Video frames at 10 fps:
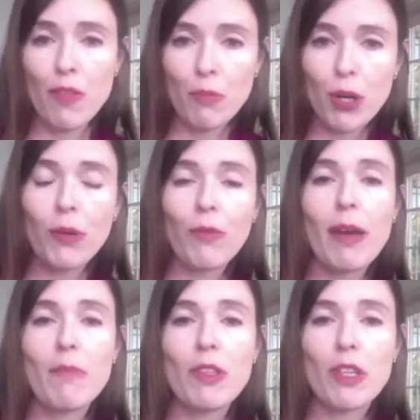the
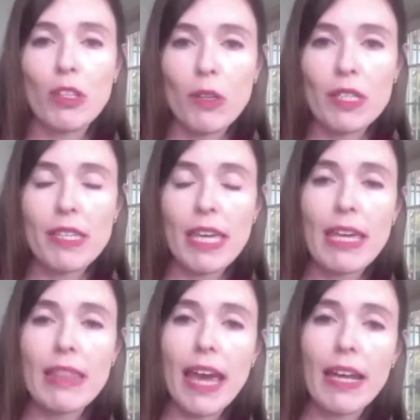program and the
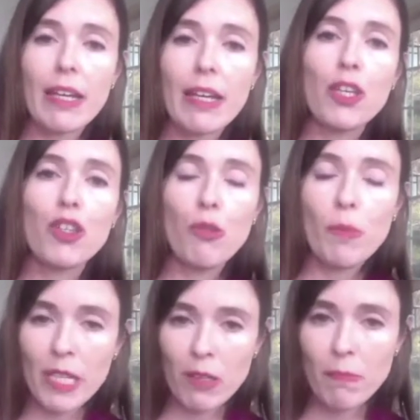community, then
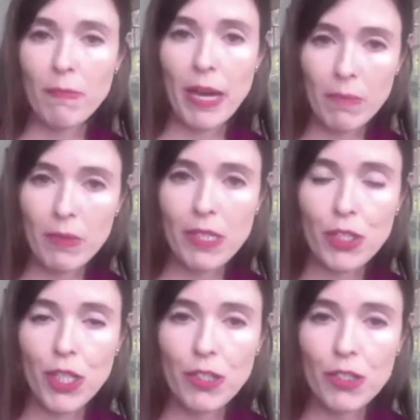you'll be in a better
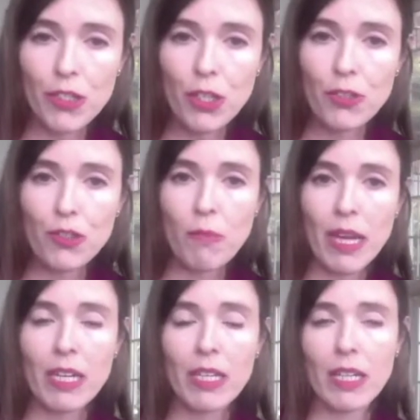position to
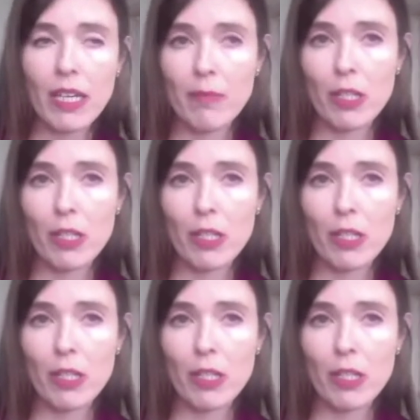make